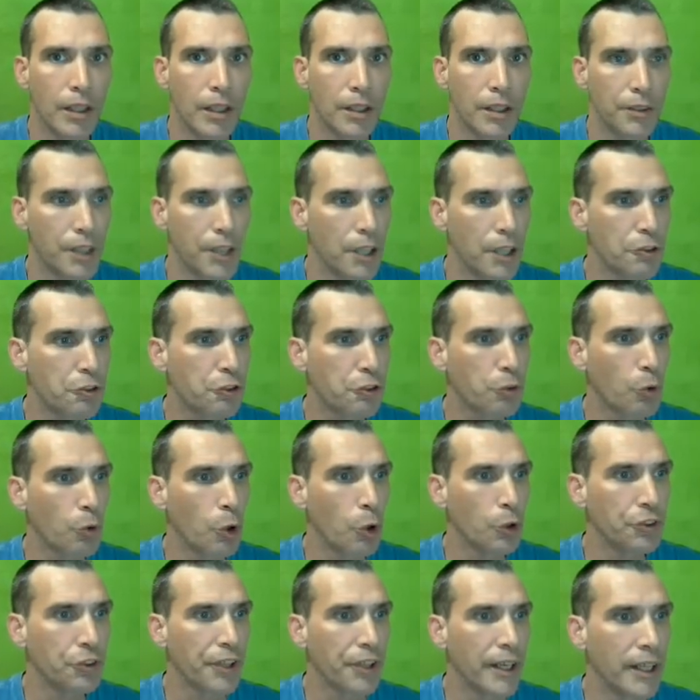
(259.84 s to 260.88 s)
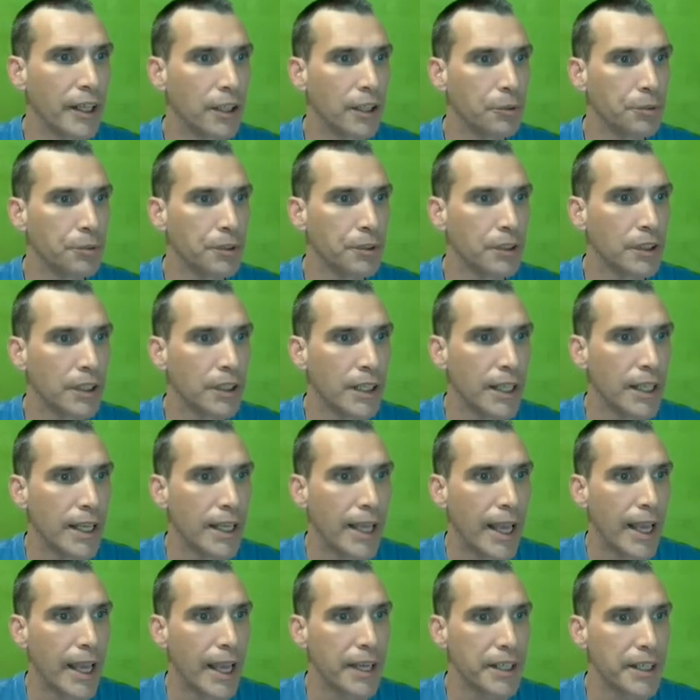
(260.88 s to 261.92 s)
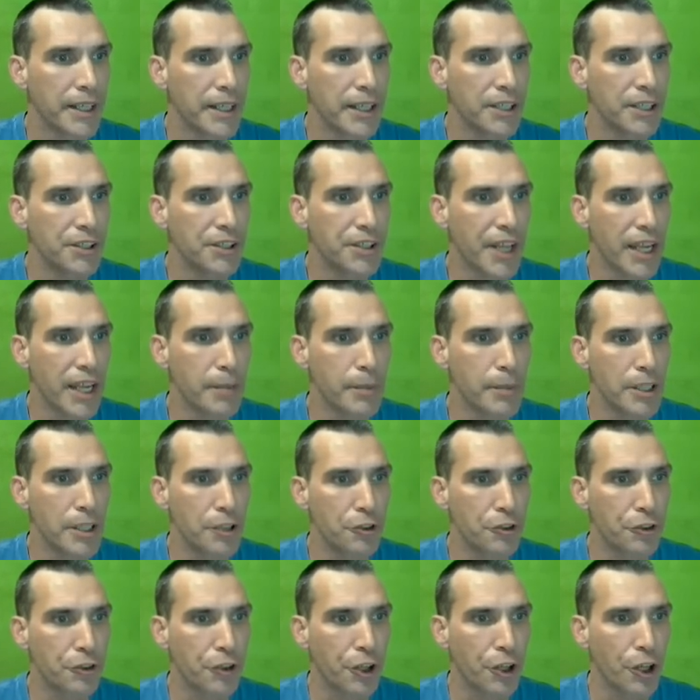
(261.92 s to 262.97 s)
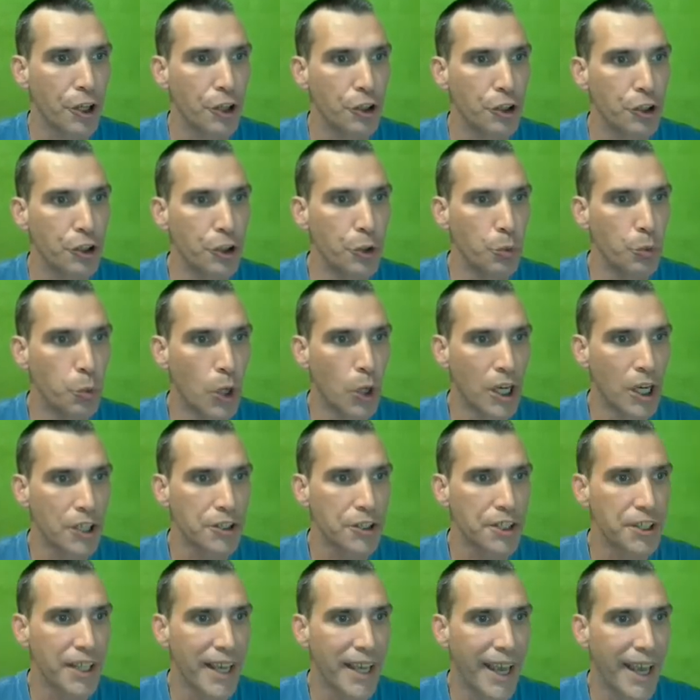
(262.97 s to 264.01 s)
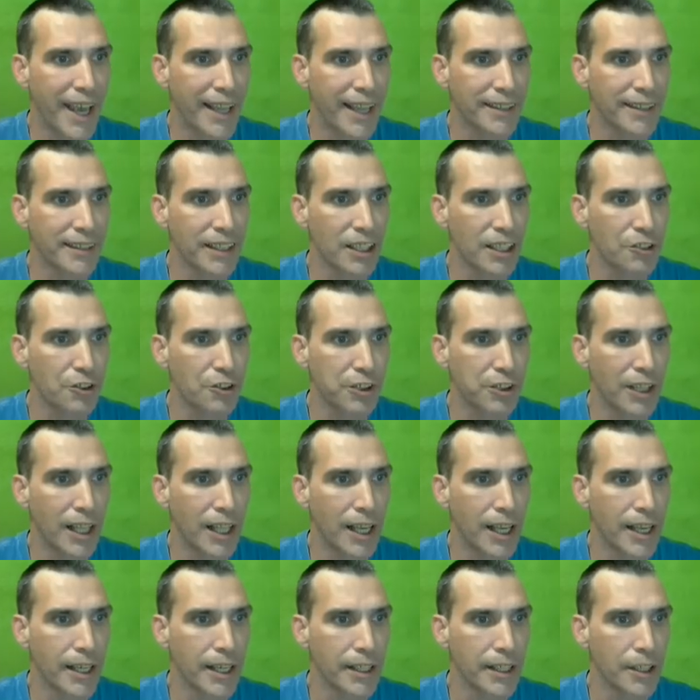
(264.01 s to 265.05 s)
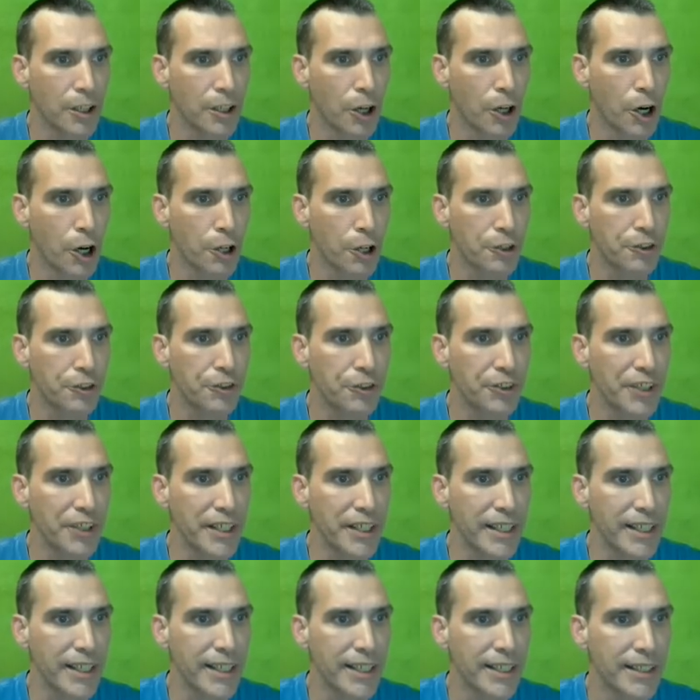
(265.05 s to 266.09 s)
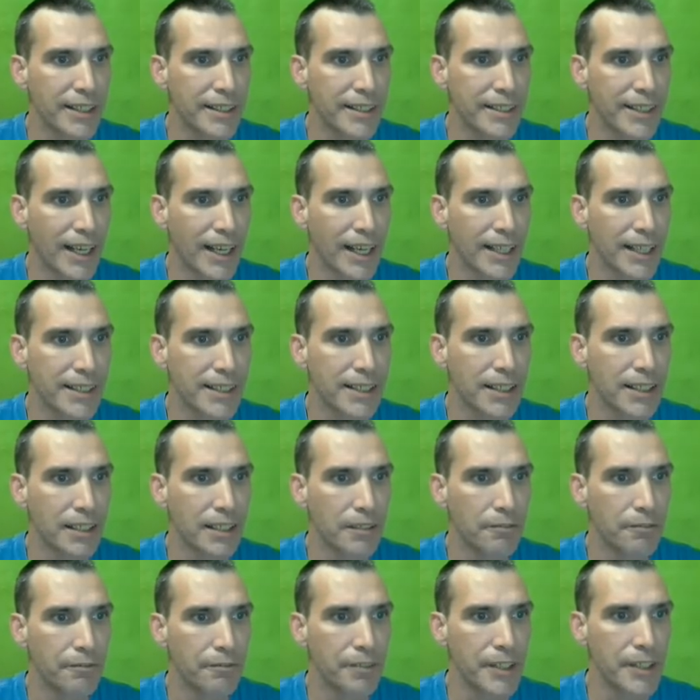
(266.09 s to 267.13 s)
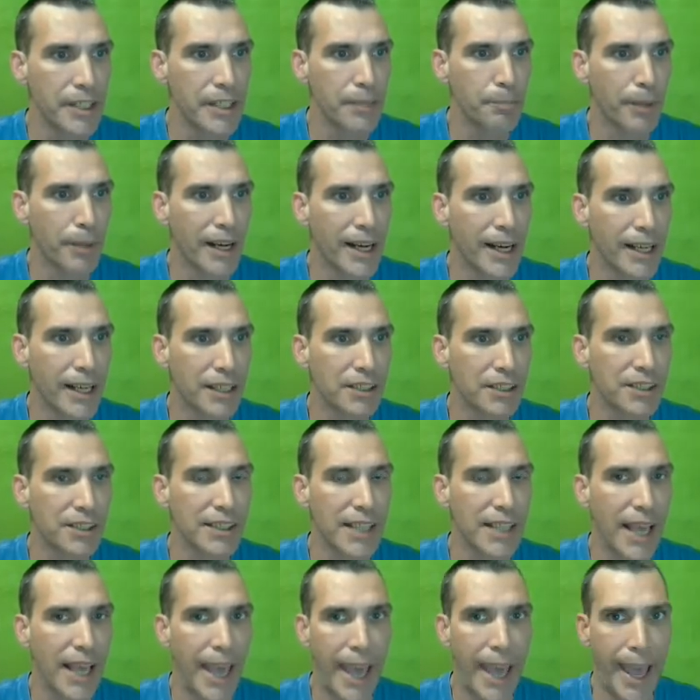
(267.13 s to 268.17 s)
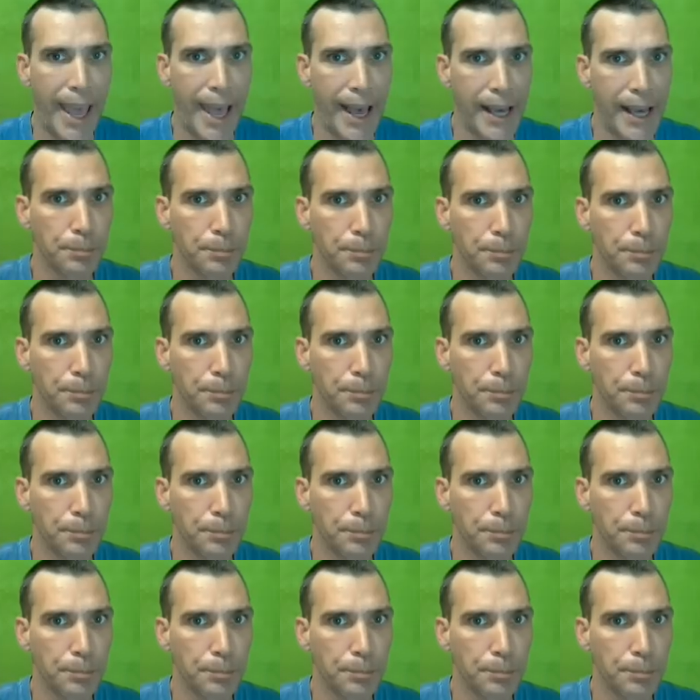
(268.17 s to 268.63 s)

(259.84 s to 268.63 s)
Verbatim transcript: Then scroll down, and in daemons, you want to add this line, R C dot VboxAdd.